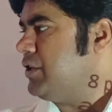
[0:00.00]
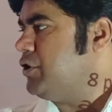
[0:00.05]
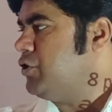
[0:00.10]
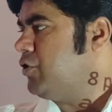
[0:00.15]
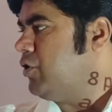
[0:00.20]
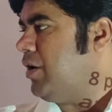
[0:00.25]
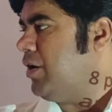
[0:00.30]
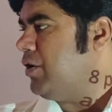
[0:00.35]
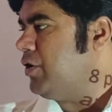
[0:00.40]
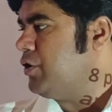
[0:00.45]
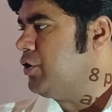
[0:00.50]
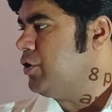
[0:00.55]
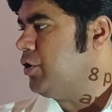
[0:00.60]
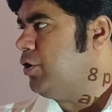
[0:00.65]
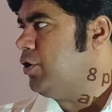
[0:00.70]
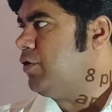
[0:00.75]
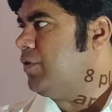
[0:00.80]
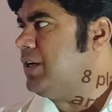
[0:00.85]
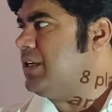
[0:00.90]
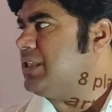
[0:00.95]
your
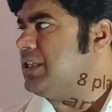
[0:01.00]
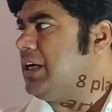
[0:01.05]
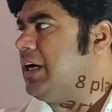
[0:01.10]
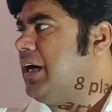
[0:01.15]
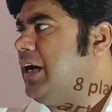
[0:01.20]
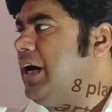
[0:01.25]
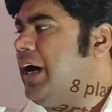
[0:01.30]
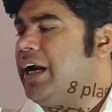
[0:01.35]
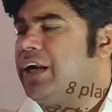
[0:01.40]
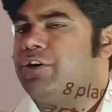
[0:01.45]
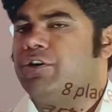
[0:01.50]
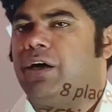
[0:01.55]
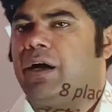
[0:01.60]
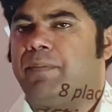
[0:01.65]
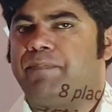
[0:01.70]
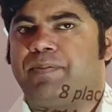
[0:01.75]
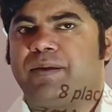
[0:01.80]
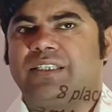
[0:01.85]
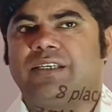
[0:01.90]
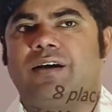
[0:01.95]
lower jaw and your
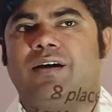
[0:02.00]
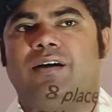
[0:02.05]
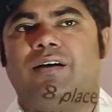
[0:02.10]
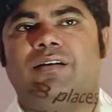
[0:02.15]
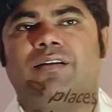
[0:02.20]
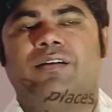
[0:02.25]
upper jaw.